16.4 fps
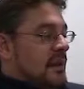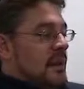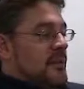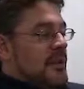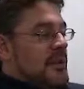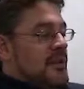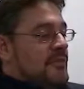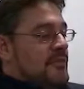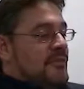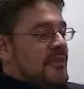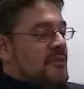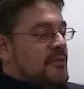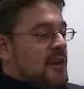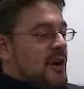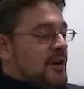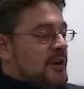I went there for a
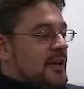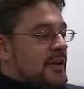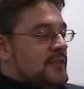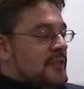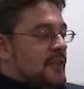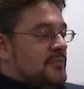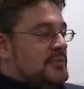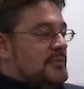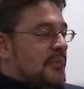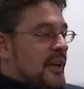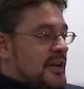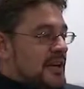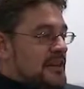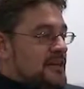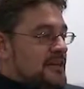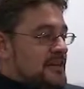family holiday. Obviously, my
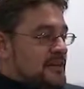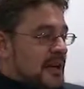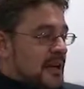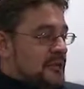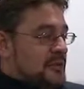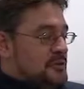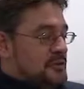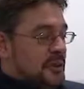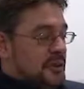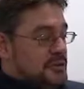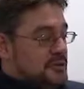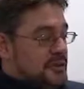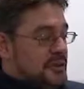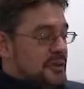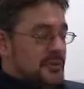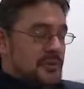kids couldn't gamble, so what did
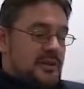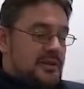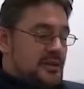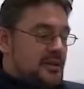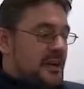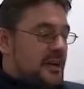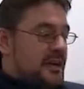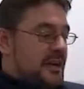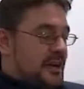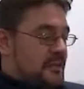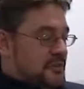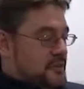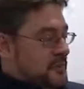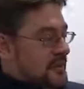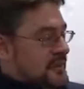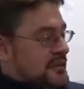we do? We went to the Grand
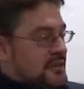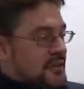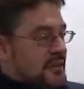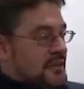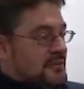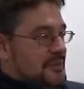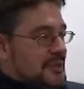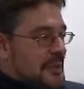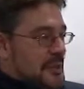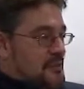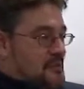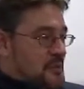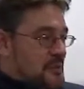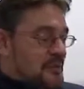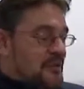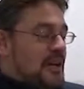Canyon, we went to the Hoover Dam.